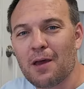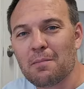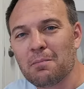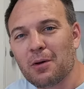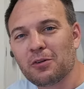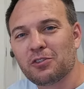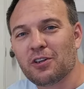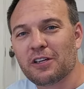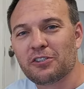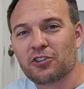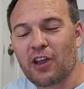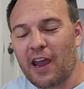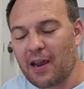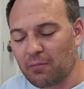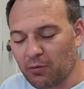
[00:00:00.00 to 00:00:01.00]
Most
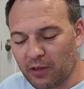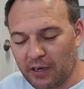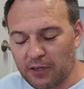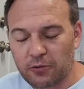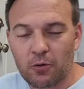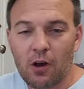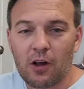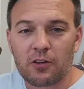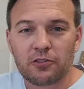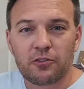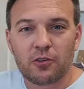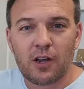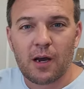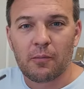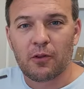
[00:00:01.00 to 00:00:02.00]
electric hand planers will
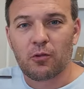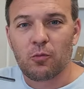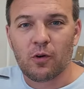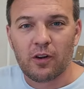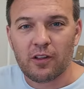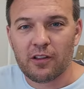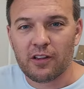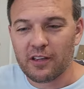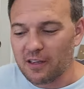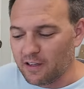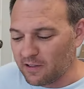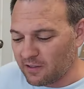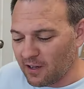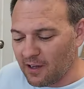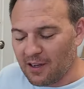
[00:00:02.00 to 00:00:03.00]
also come with one of
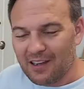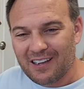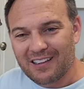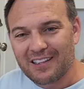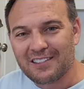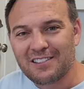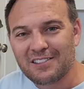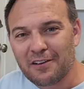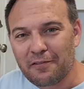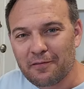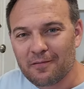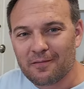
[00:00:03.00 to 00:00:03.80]
these. This is a...